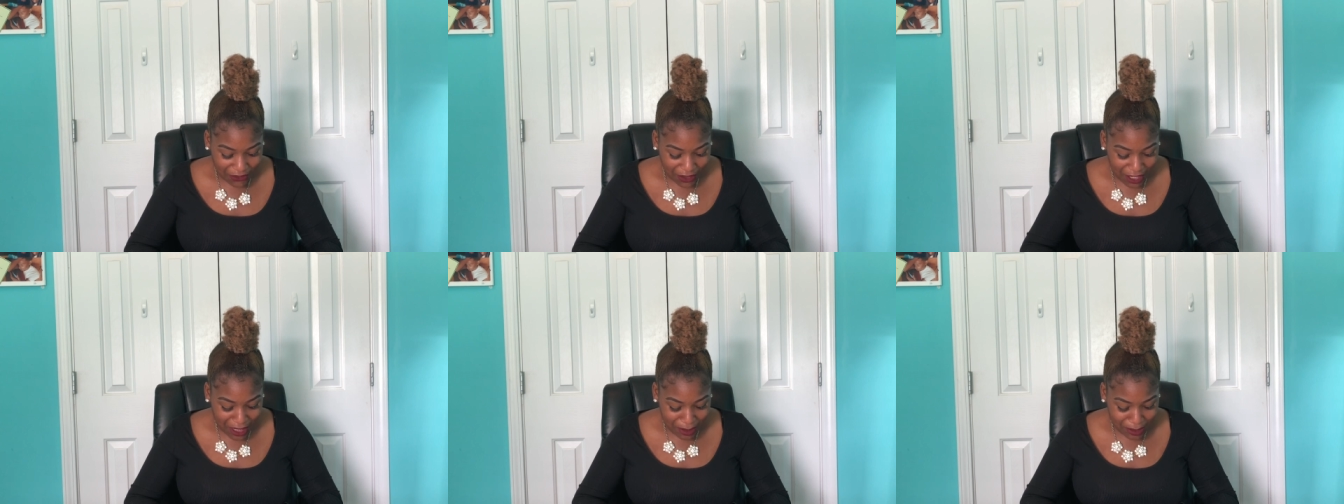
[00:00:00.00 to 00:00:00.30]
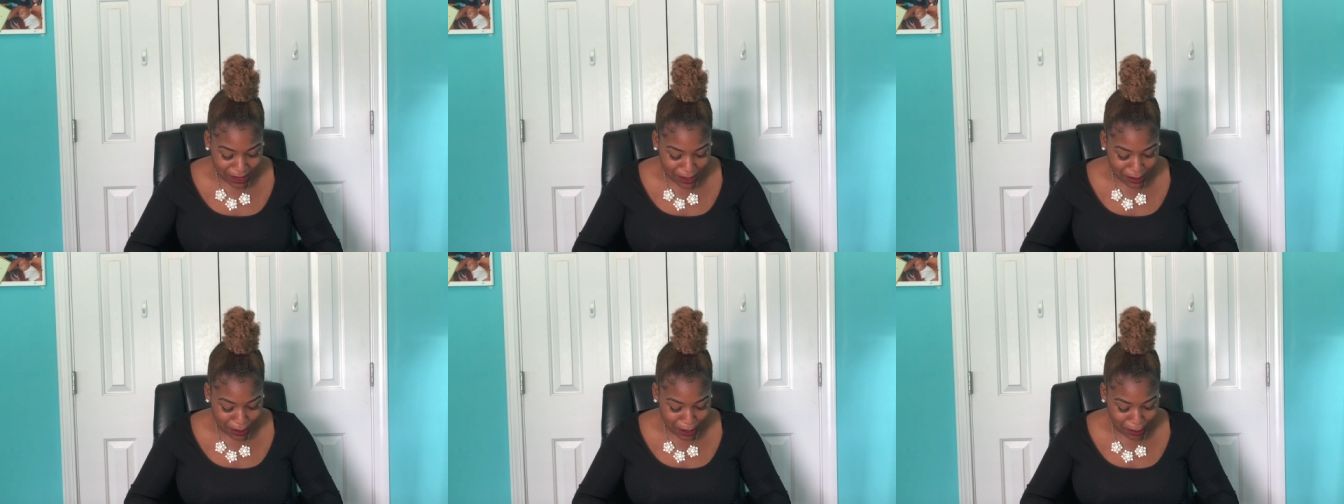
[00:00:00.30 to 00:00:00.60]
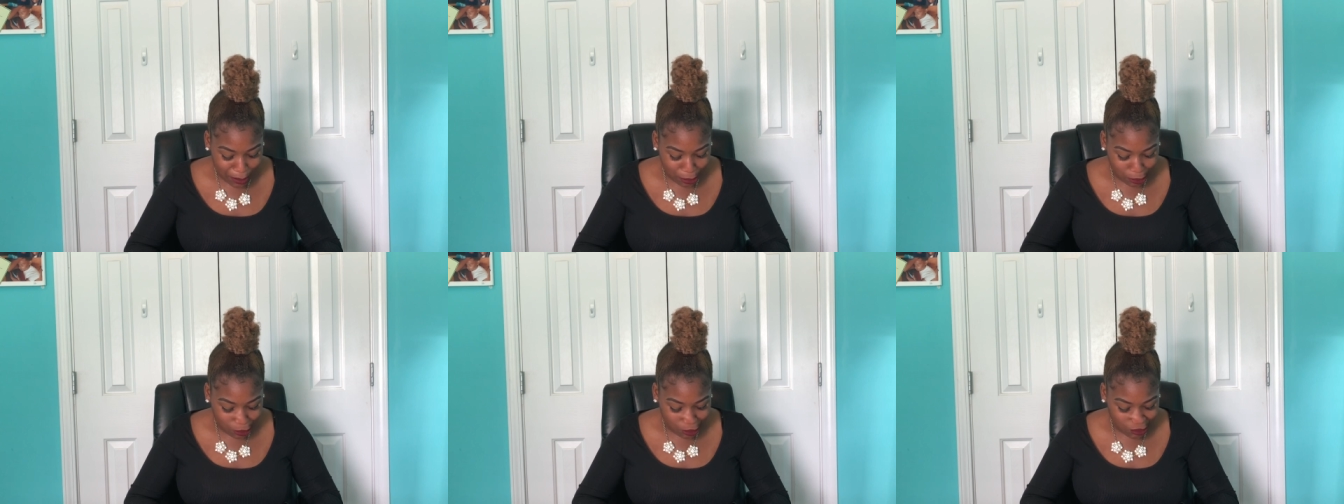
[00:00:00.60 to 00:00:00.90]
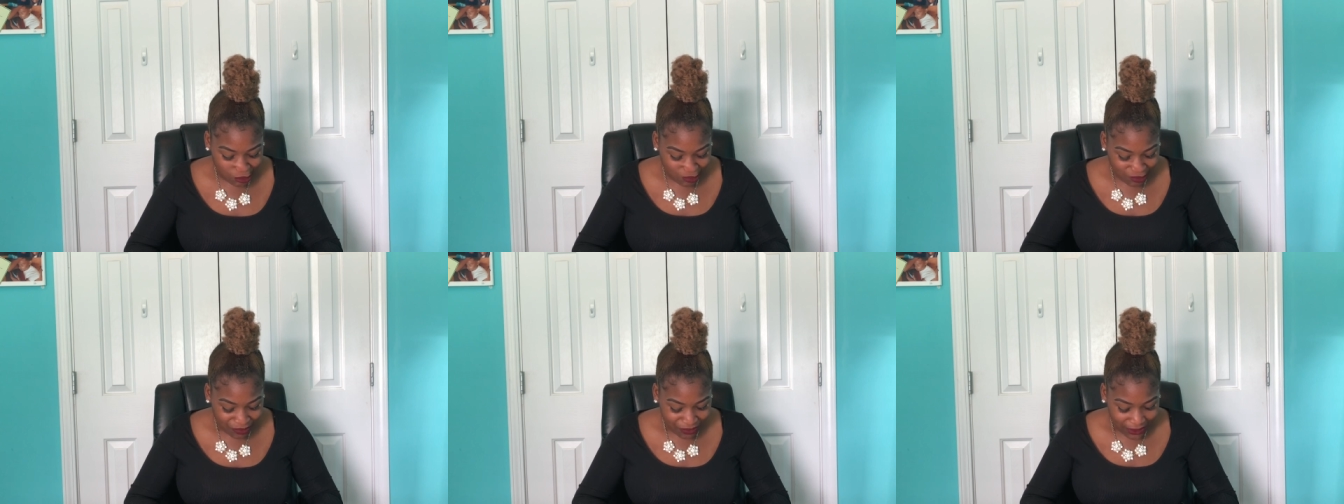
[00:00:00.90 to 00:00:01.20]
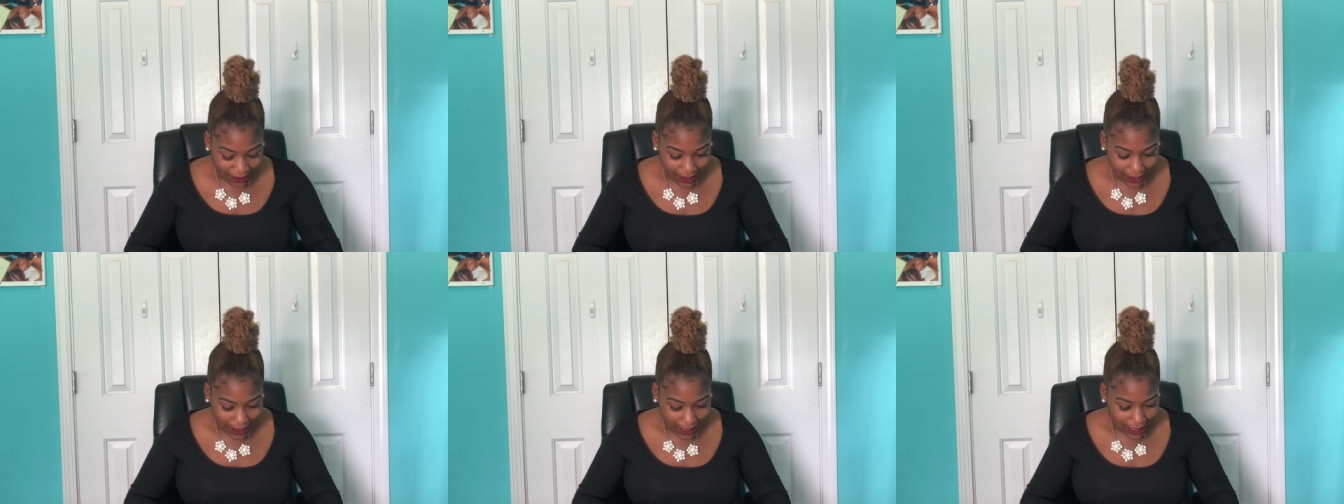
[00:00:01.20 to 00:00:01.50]
famous people,
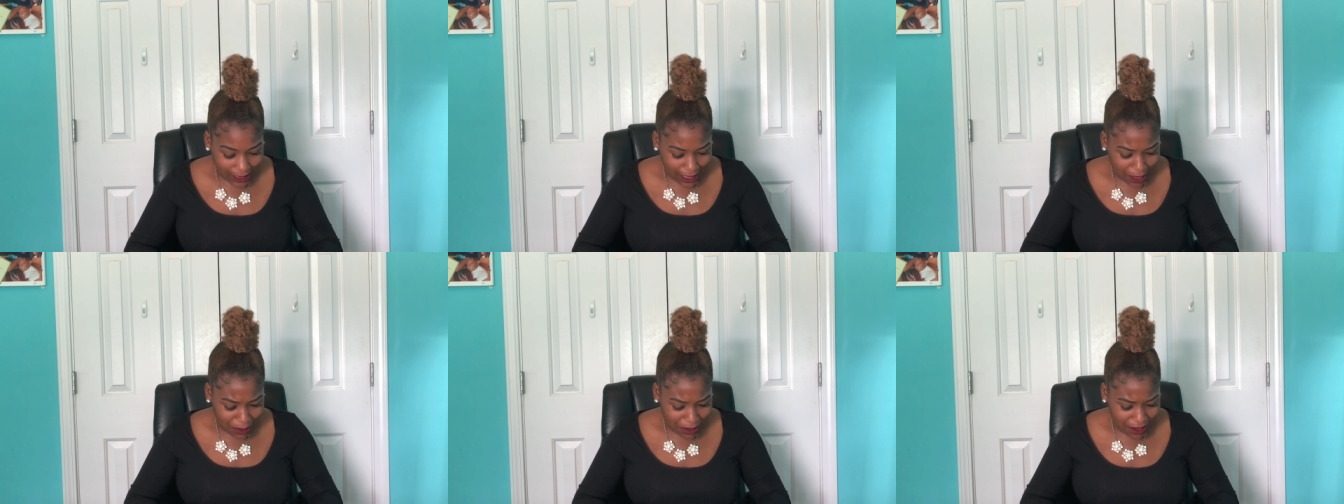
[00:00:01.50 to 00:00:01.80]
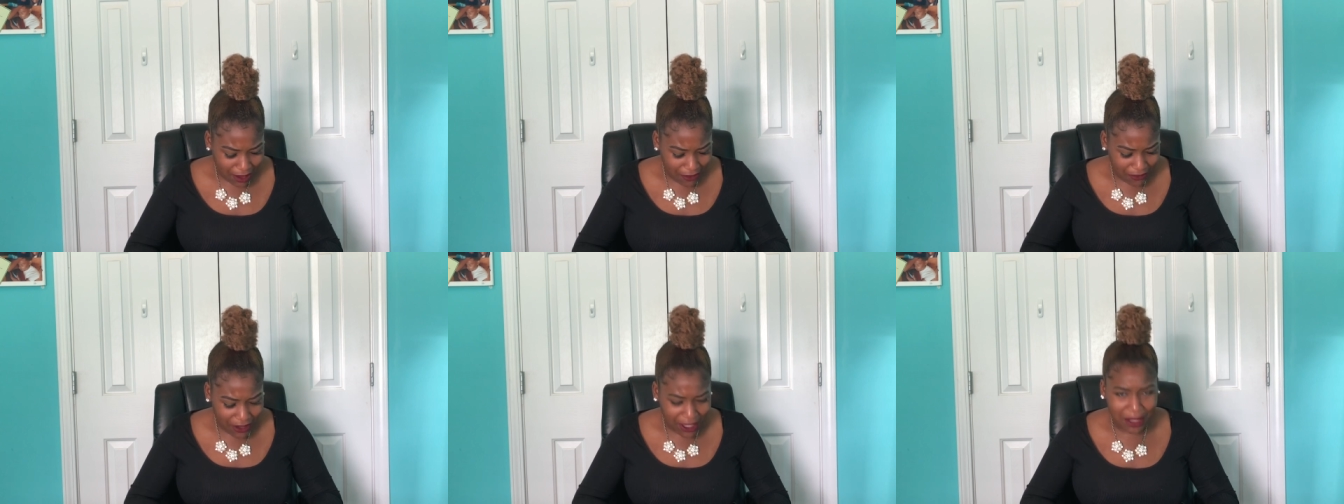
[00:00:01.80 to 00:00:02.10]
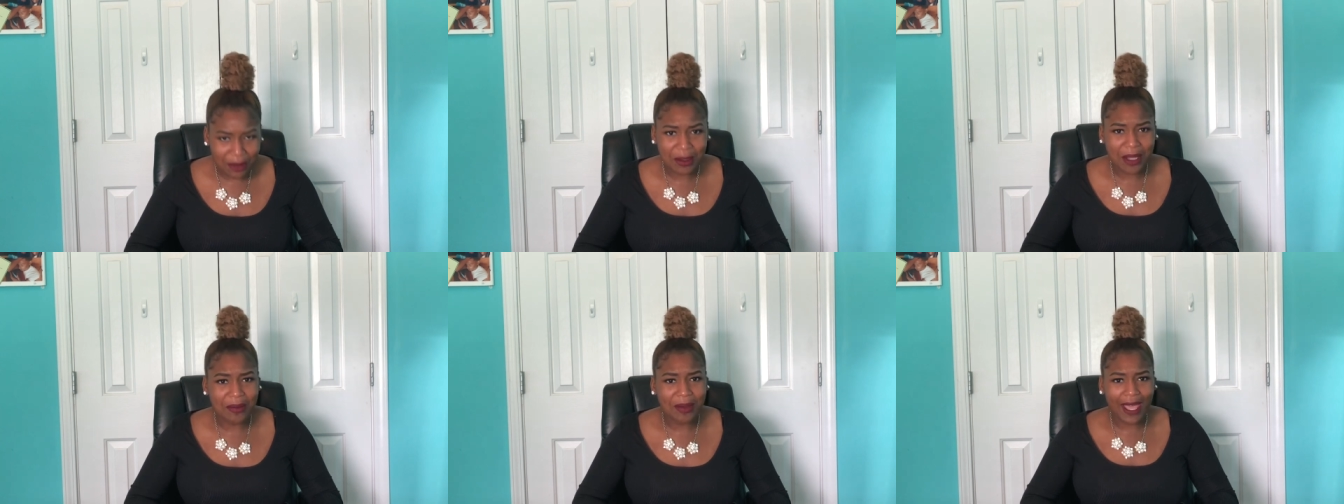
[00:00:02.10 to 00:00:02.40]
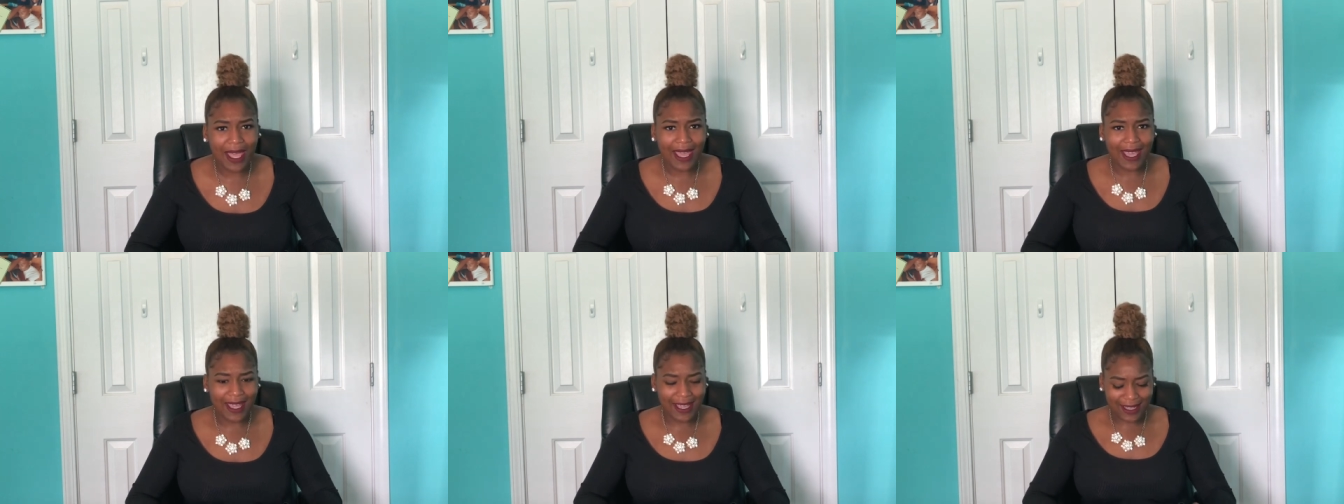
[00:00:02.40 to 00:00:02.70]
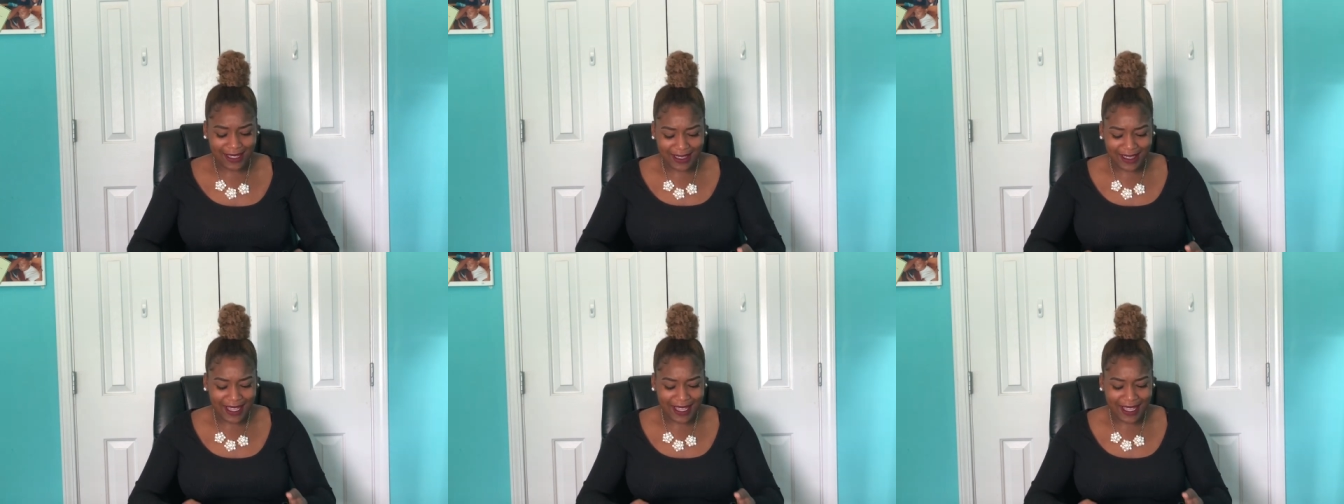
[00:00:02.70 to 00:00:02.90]
like they were gonna follow me back.